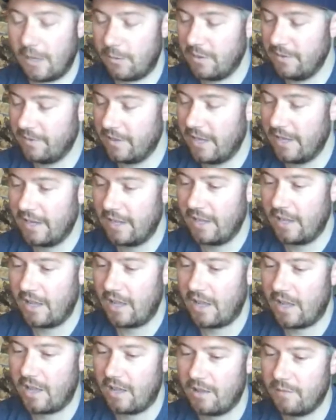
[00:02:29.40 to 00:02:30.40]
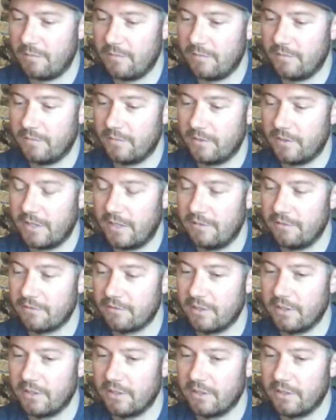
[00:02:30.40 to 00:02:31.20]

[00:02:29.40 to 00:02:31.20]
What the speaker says: Yeah, we've got a